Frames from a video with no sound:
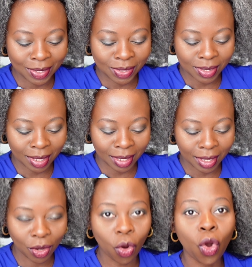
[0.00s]
is
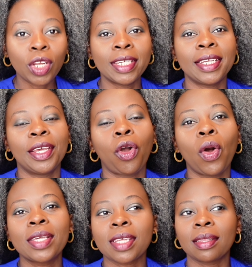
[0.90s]
uh, holiday
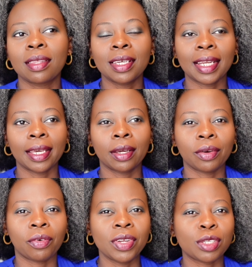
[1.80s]
decors. I think like
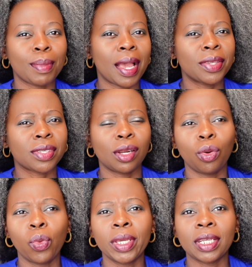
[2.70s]
Christmas,
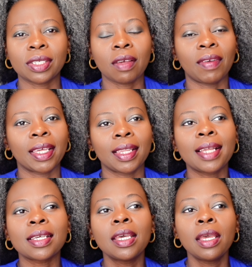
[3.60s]
Halloween, and stuff like
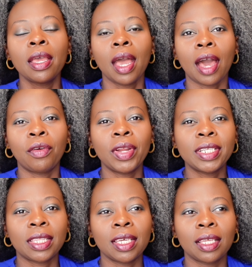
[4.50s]
that.
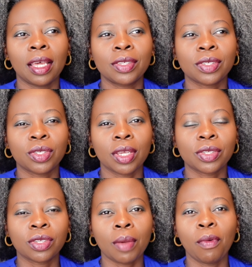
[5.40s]
Already, I think as
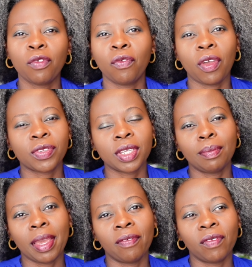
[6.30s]
some of you have seen my